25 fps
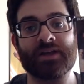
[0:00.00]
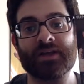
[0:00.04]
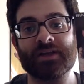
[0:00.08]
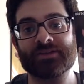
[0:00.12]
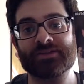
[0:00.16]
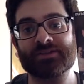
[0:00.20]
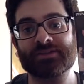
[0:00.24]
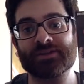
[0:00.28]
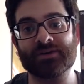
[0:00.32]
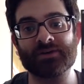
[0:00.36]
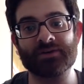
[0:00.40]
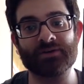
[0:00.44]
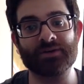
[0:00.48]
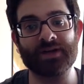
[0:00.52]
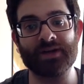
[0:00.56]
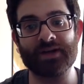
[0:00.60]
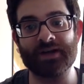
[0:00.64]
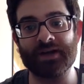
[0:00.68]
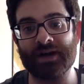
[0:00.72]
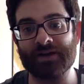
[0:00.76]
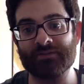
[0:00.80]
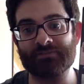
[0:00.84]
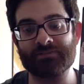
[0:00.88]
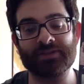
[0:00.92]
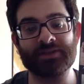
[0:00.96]
So
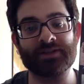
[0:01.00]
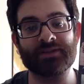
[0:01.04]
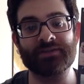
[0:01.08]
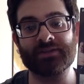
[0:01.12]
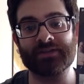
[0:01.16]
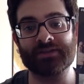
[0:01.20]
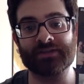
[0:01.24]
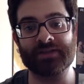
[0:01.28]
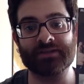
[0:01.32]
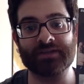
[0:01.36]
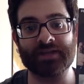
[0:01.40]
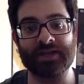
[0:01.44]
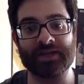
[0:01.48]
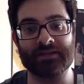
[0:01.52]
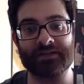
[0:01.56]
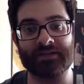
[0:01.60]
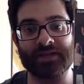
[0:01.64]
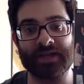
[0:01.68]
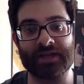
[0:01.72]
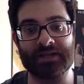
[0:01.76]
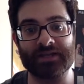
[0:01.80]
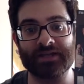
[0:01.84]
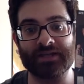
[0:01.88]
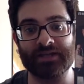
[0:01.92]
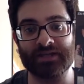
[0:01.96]
I really think
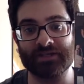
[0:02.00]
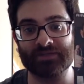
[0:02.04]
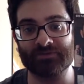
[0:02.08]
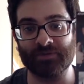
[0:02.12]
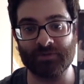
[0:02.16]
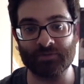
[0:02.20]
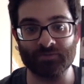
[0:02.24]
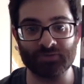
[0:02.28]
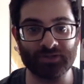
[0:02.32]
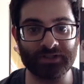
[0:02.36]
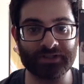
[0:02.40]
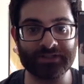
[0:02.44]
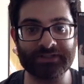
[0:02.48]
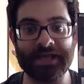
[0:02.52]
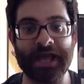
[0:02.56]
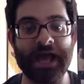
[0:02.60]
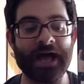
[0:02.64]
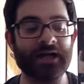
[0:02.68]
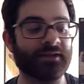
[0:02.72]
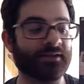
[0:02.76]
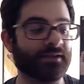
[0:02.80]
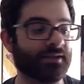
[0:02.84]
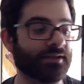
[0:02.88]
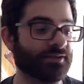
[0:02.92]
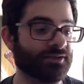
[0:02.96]
that he's really
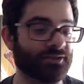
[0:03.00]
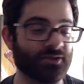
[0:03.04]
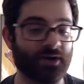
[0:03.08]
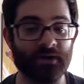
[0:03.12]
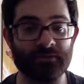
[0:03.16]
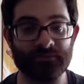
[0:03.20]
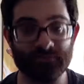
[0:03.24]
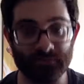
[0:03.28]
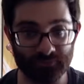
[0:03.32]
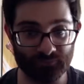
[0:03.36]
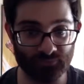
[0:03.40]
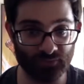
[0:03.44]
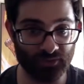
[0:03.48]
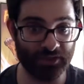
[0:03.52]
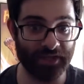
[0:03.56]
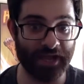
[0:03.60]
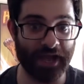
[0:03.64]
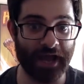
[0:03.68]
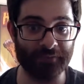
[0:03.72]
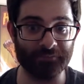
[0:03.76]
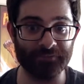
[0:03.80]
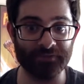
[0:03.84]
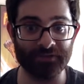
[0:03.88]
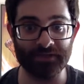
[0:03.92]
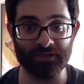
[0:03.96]
talented. So I'm really
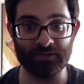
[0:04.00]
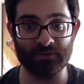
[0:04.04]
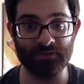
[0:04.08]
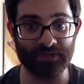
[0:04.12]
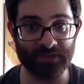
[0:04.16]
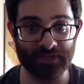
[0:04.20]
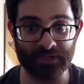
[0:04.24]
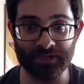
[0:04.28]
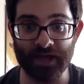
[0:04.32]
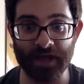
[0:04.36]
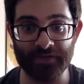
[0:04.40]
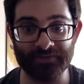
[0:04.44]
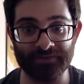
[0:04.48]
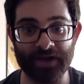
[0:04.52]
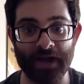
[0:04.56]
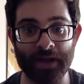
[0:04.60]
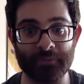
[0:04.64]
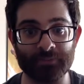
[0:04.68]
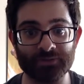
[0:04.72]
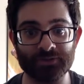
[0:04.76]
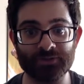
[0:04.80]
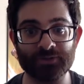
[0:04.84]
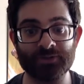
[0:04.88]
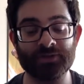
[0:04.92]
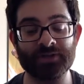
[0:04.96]
happy that he got the
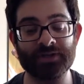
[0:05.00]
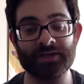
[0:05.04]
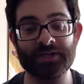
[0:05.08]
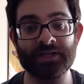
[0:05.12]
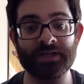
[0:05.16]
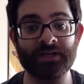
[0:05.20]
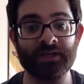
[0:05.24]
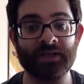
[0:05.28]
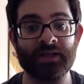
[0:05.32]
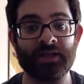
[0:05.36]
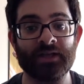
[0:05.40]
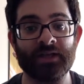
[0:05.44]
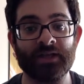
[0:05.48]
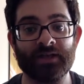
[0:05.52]
opportunity.